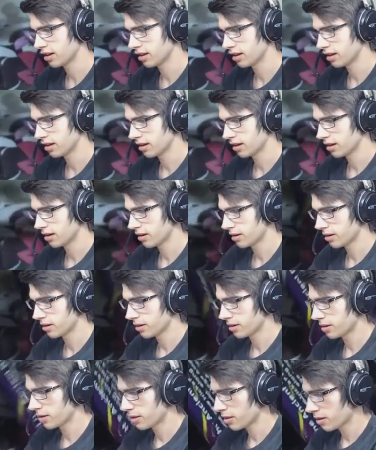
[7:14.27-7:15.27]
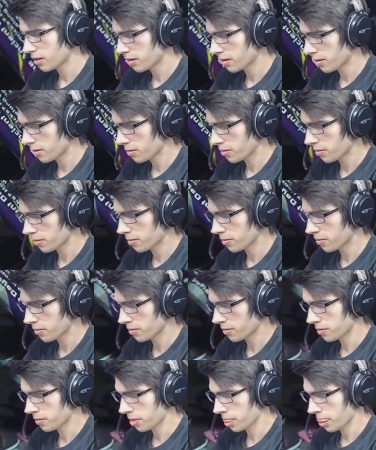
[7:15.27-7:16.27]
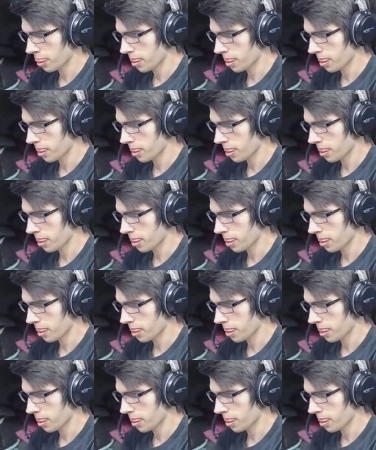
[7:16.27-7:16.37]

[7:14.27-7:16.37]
Nothing is said.